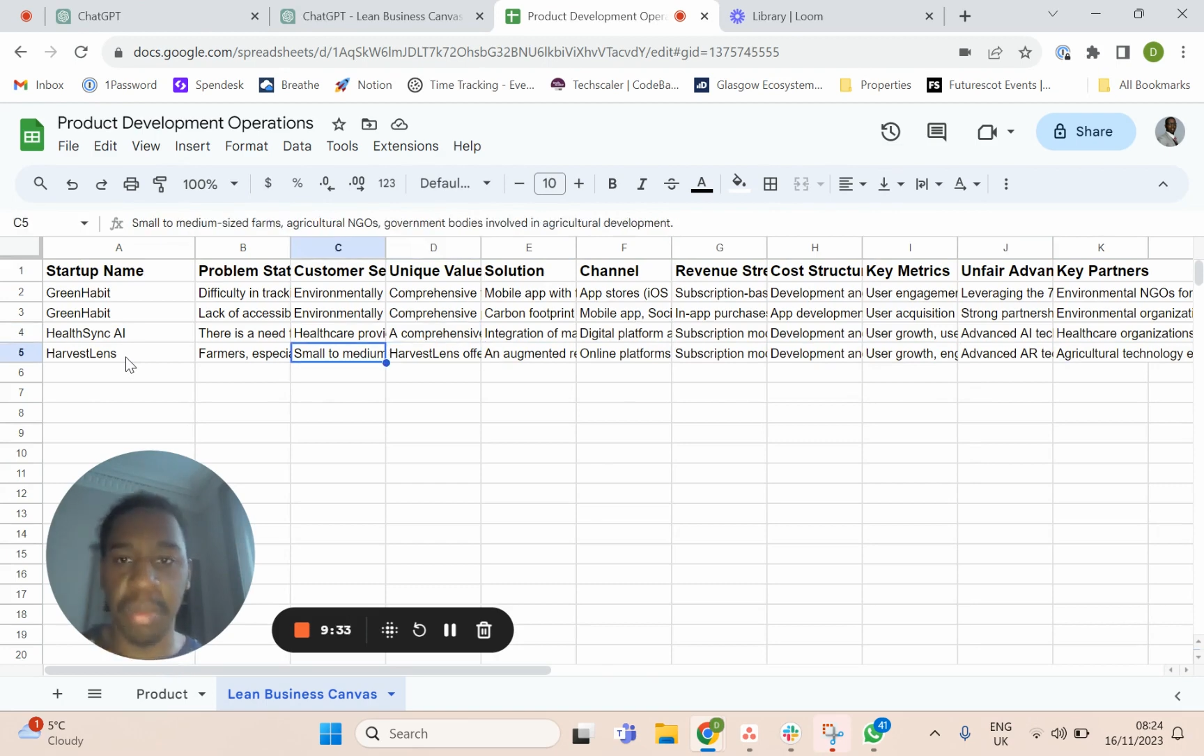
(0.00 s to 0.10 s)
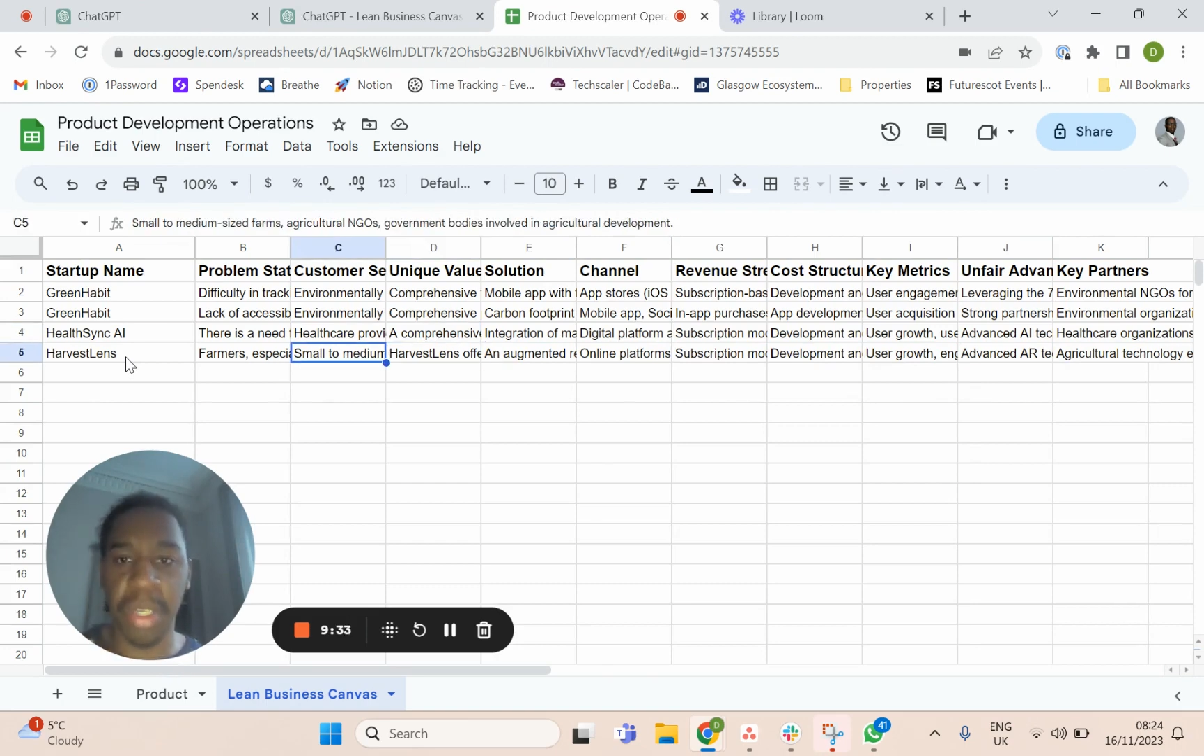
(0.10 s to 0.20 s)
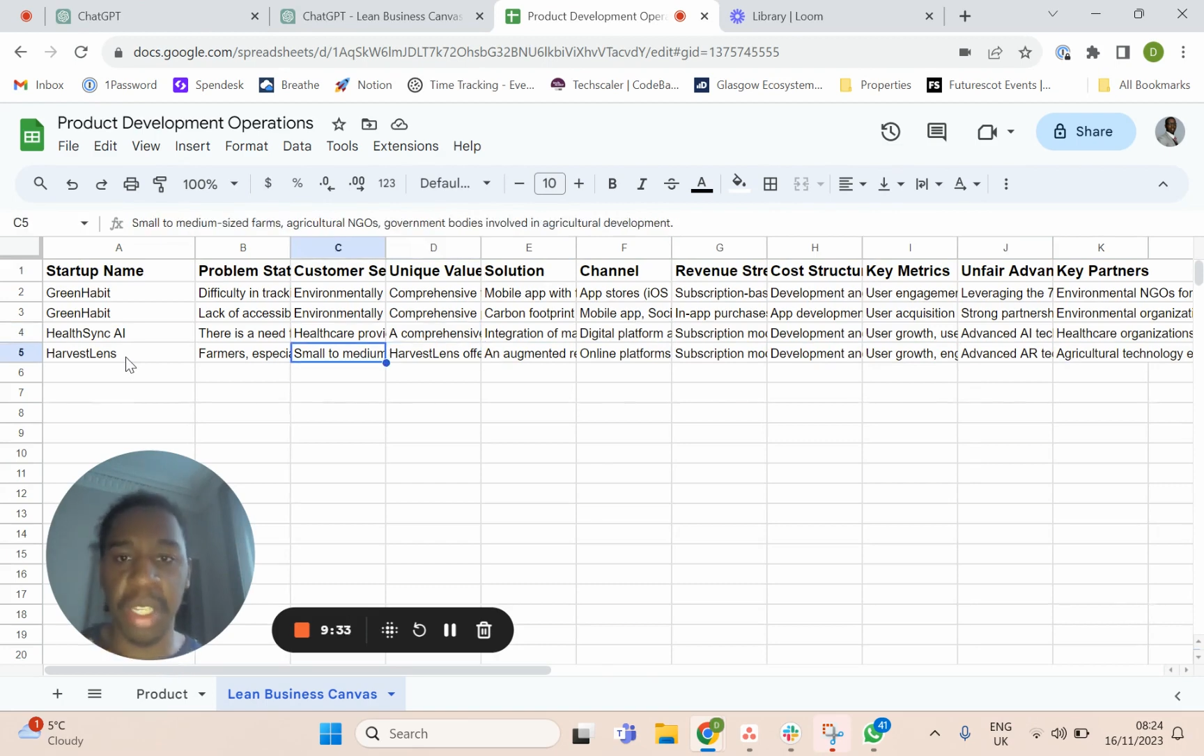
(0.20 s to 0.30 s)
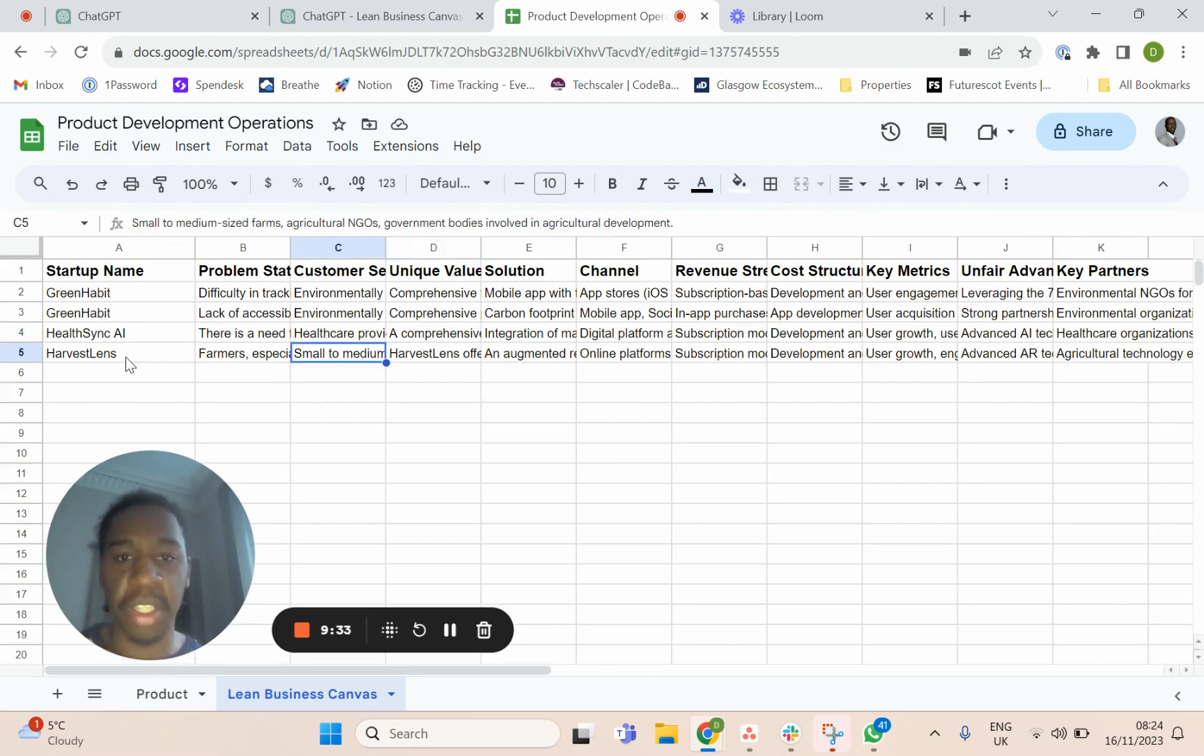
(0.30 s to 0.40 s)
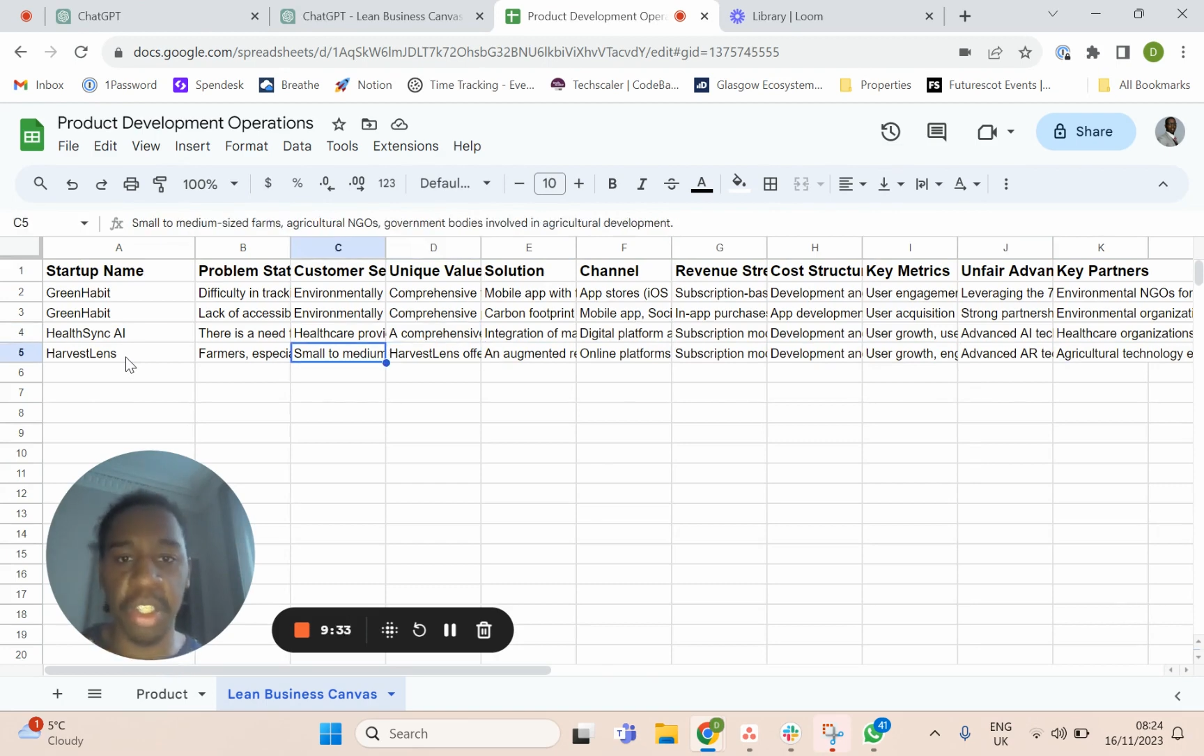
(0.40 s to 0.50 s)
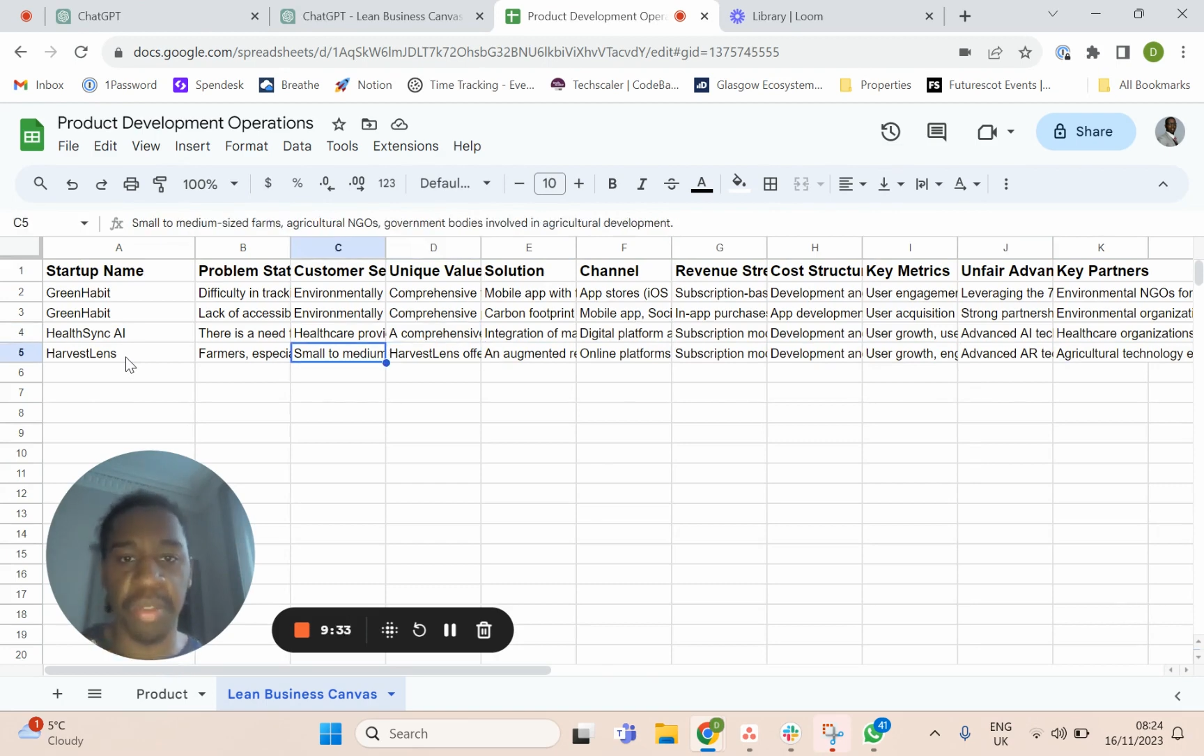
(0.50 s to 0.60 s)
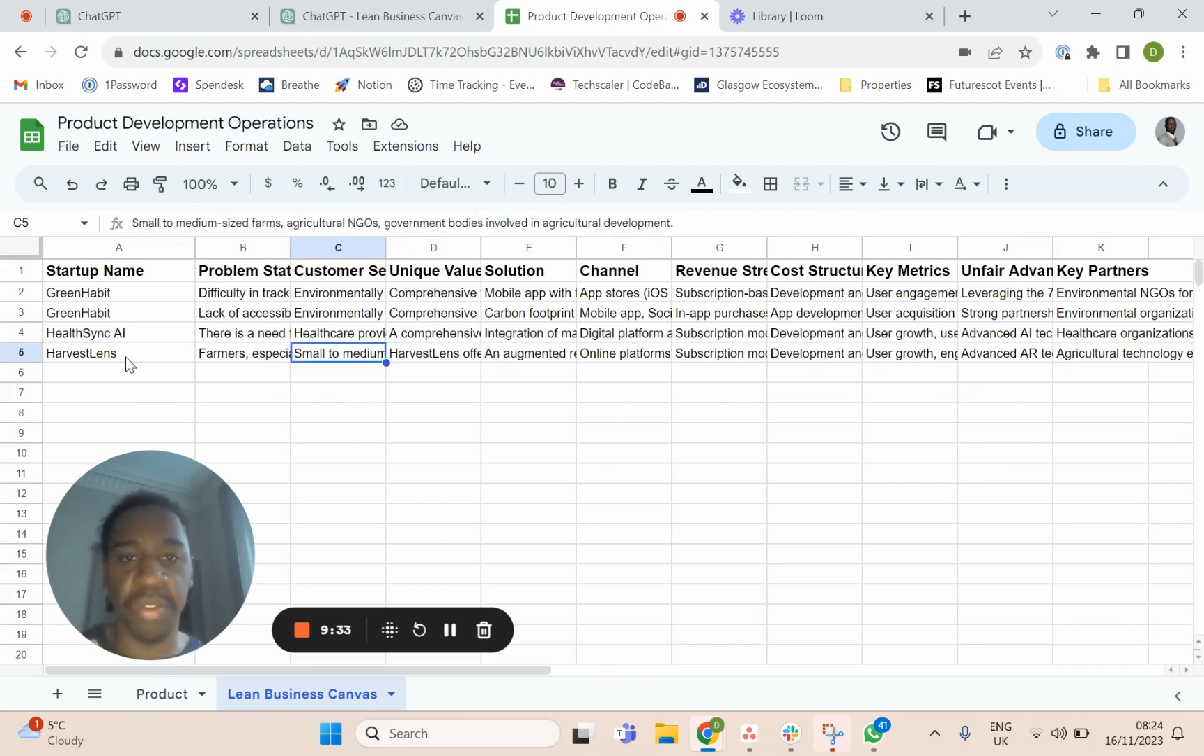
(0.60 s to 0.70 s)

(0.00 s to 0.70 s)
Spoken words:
be an issue